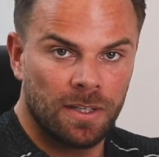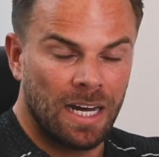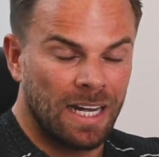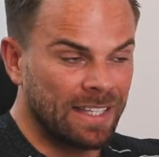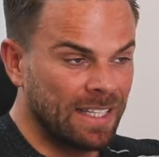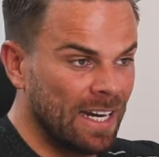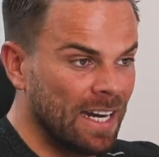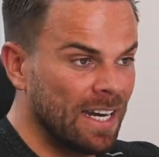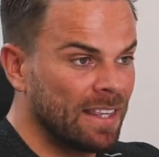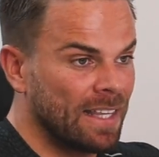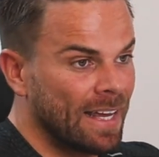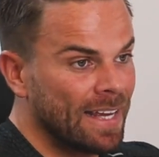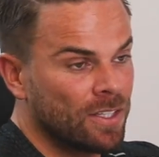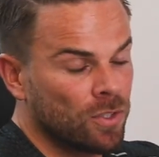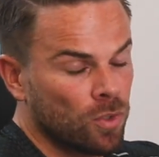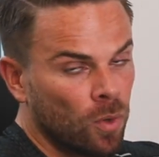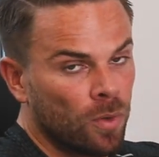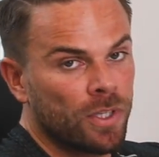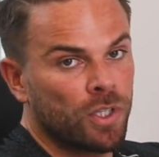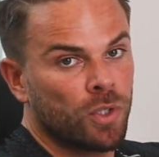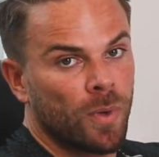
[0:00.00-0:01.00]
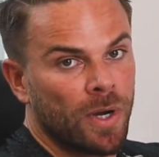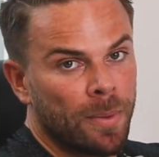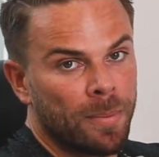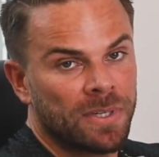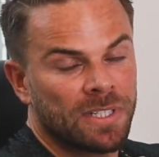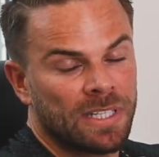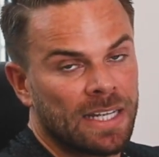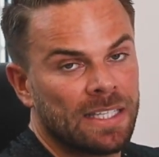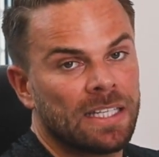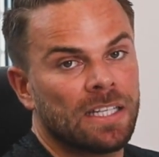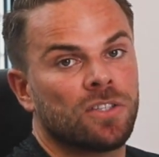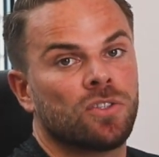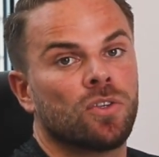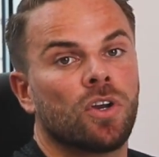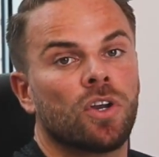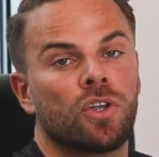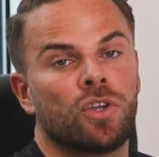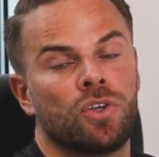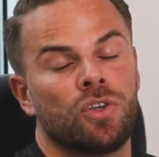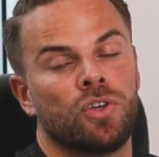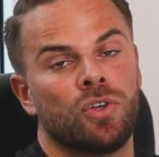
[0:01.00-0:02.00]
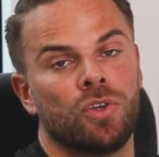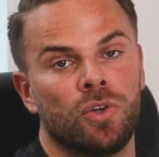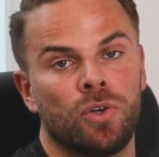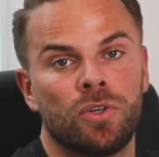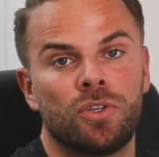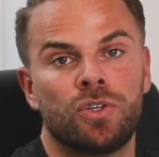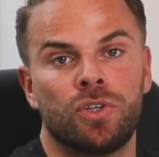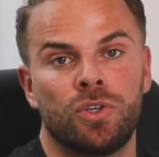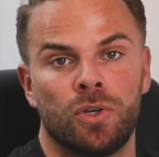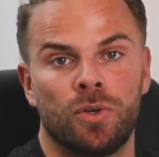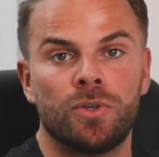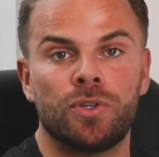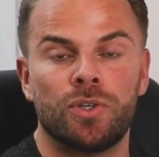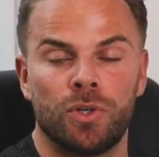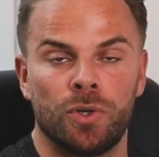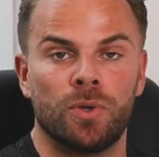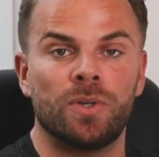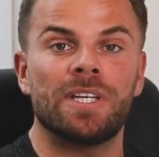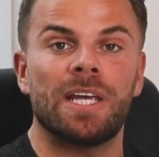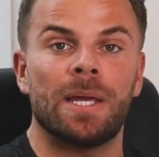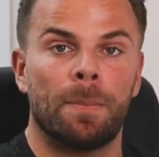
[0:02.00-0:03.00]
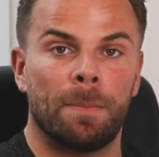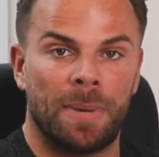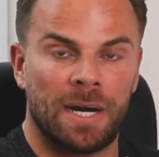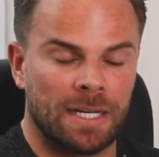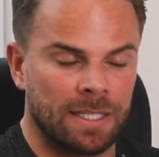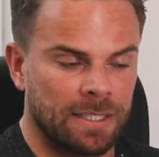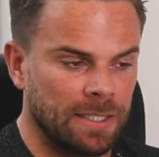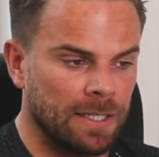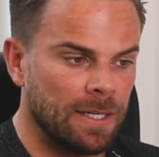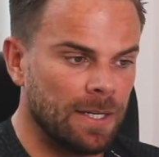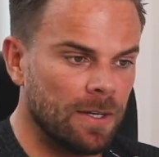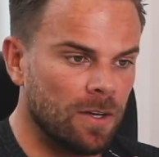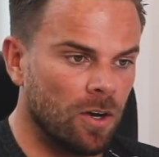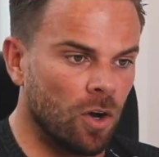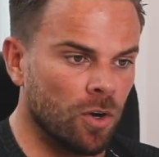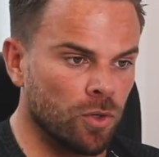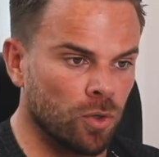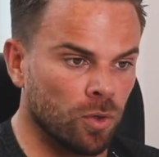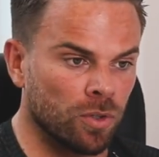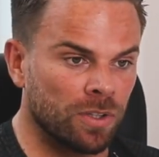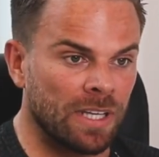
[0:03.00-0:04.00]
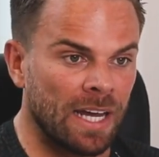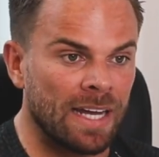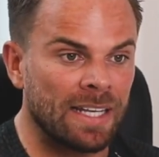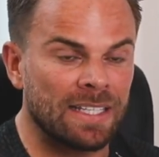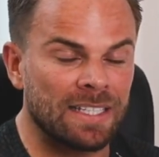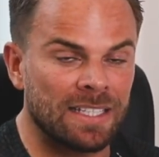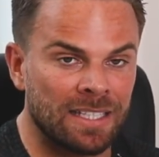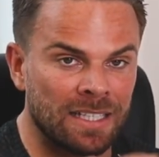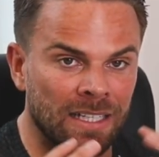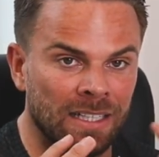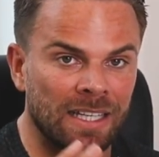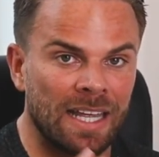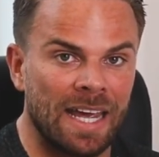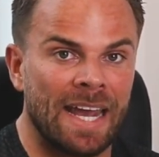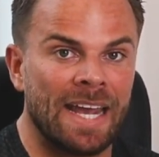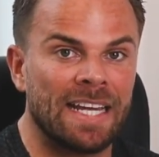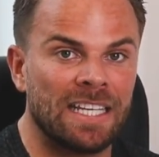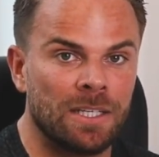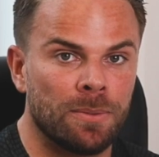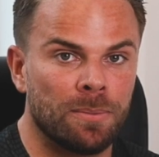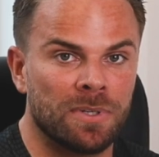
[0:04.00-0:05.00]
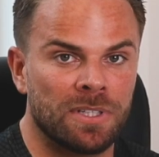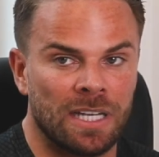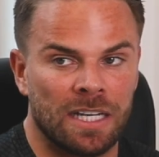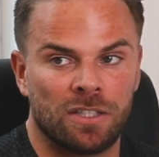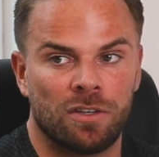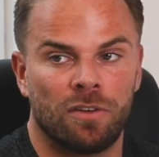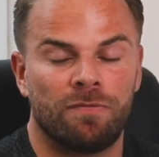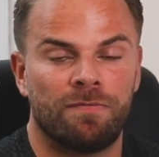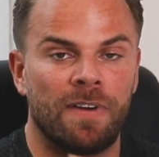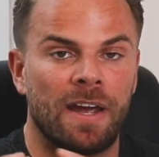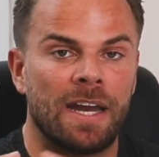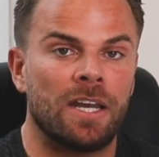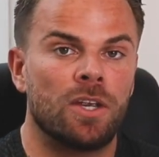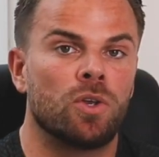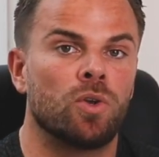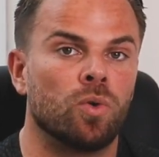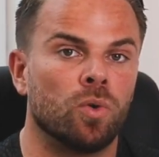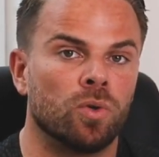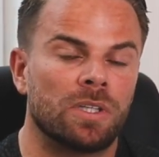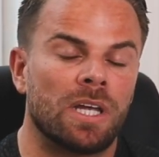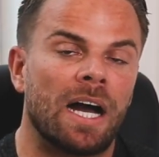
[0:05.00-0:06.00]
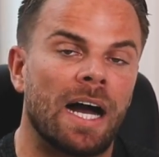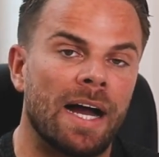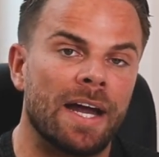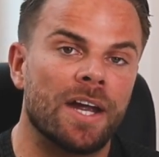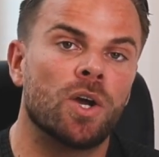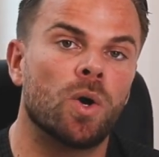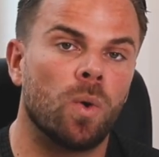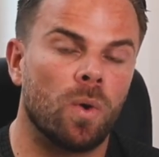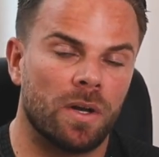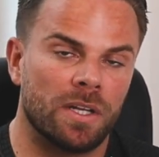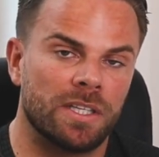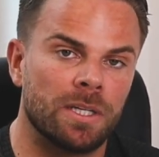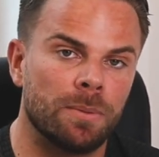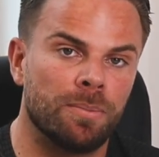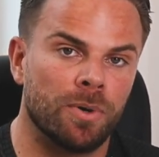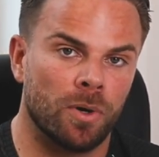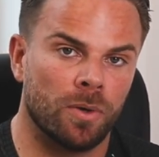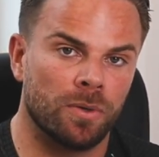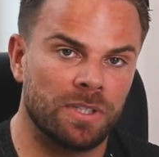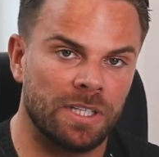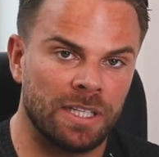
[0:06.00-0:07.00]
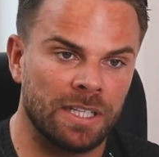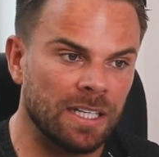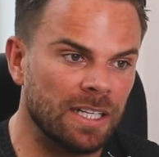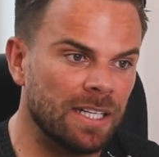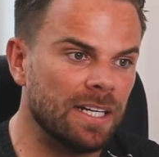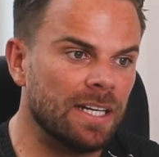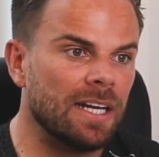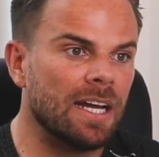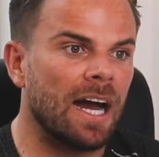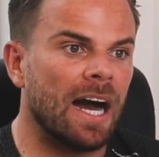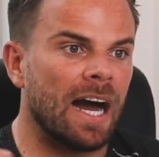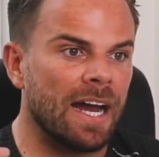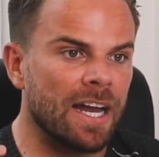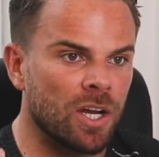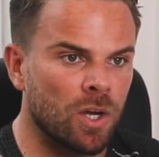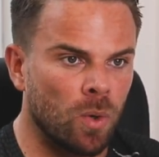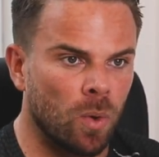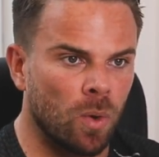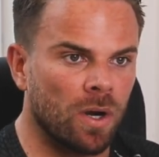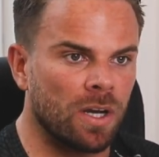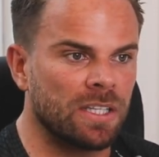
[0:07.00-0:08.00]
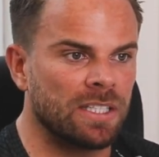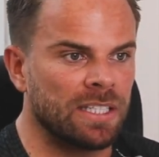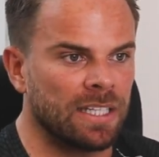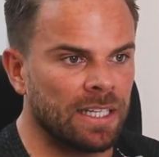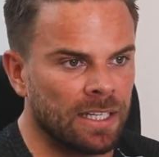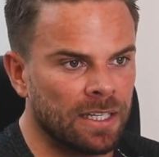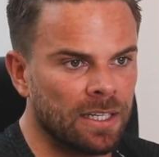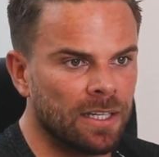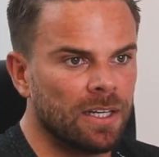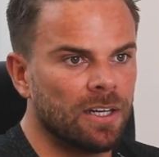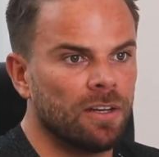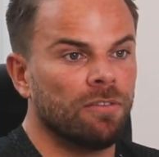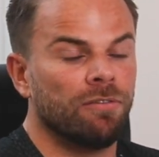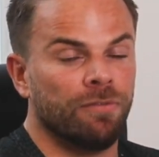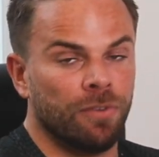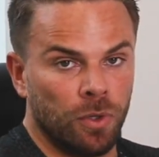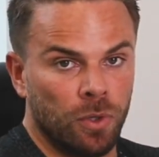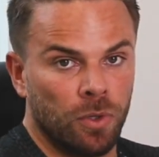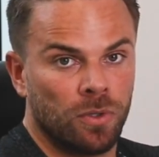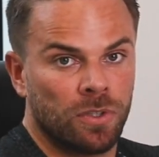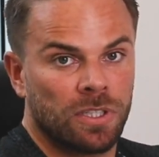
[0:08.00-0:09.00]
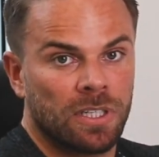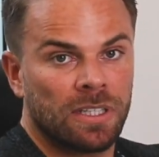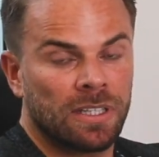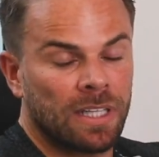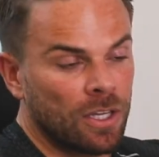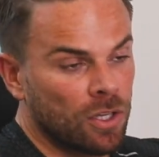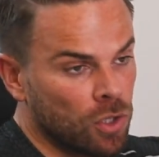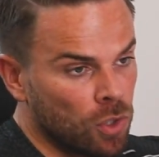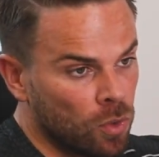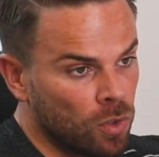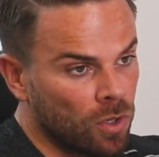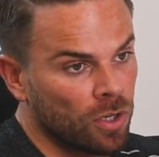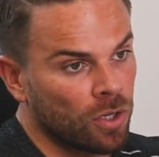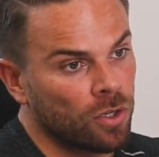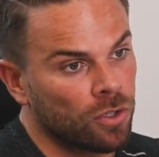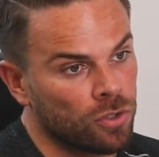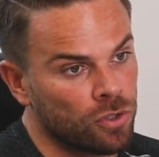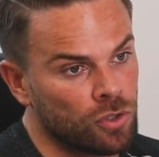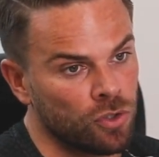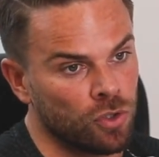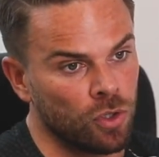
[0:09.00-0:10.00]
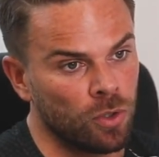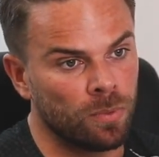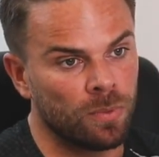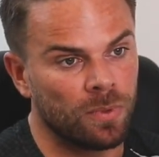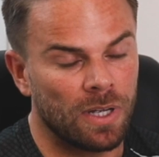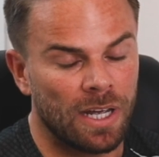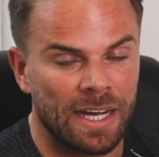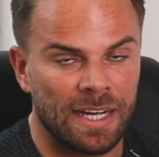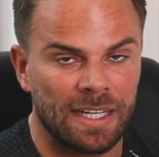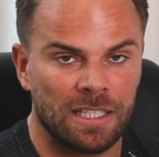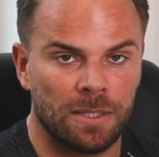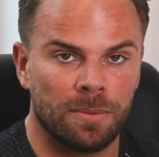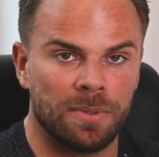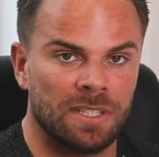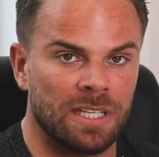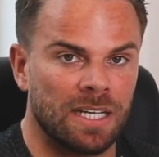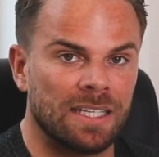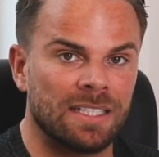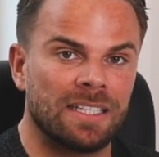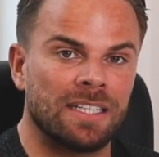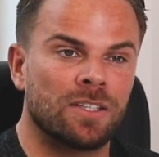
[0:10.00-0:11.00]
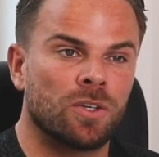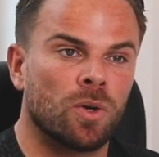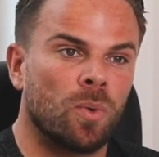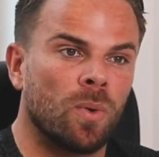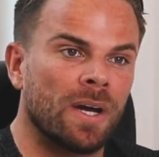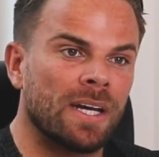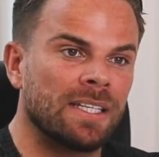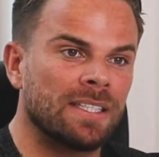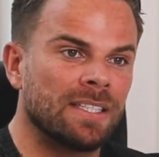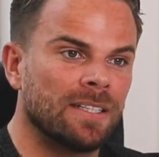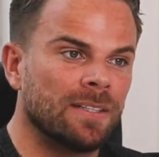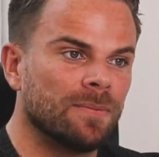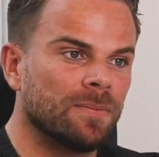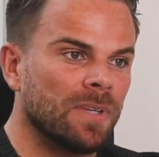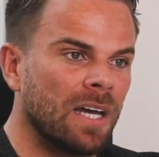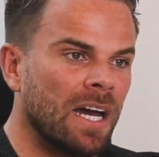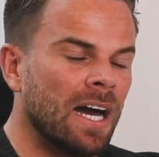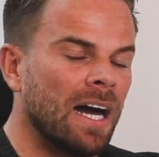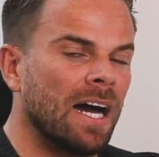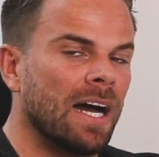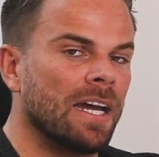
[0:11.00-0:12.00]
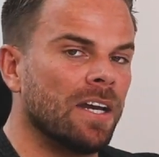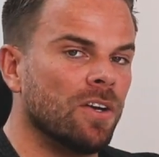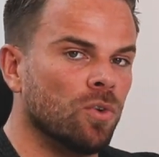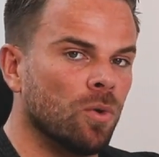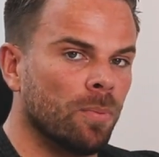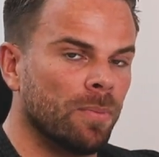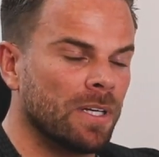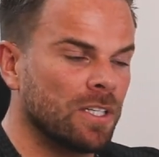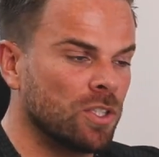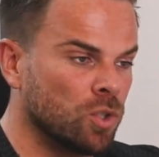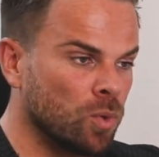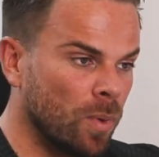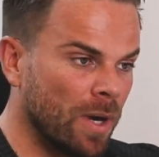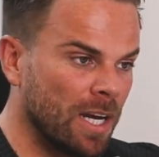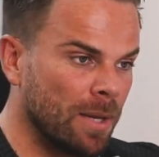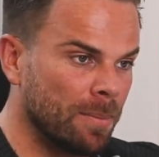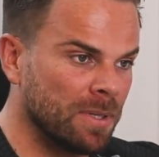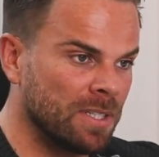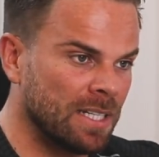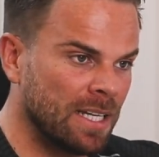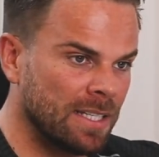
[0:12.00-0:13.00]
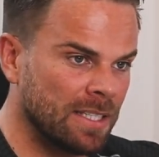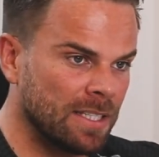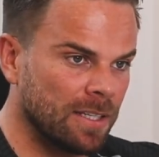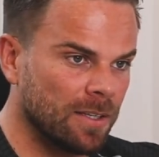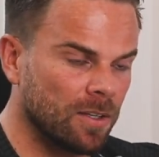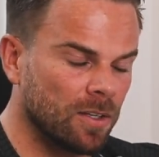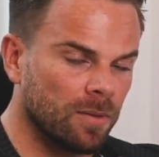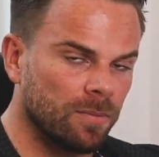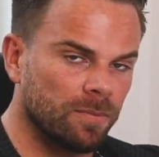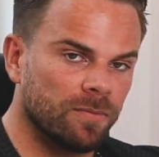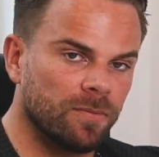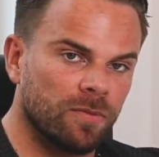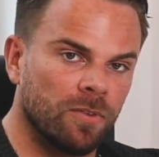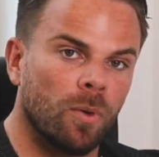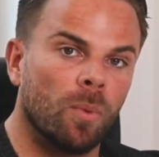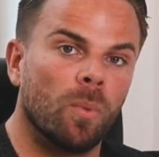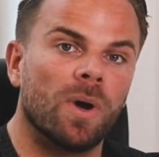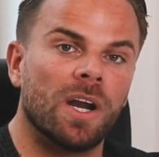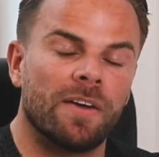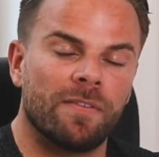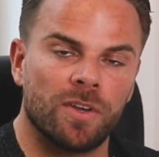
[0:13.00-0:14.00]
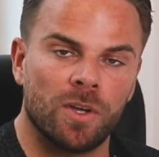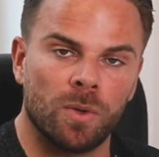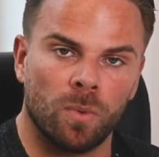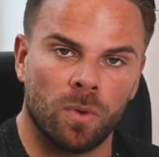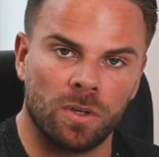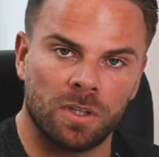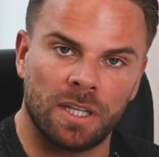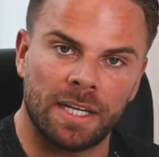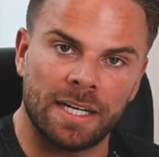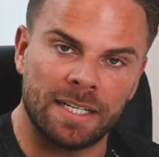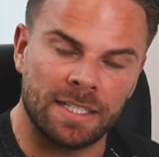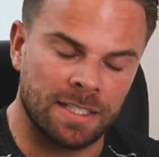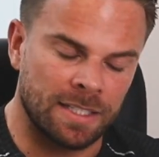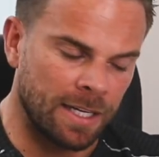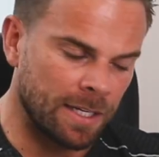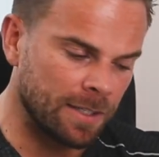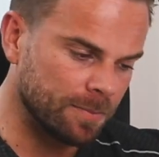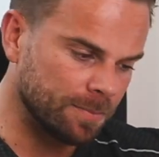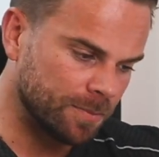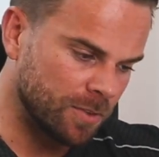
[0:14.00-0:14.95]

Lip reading: At the end of the day, it's only 20%. It's not a huge, huge, huge impact on your day. There's still 80% of very good, high quality protein, high quality foods that you can consume. 80%, it's quite a high number. 20% from wherever you want, like I say.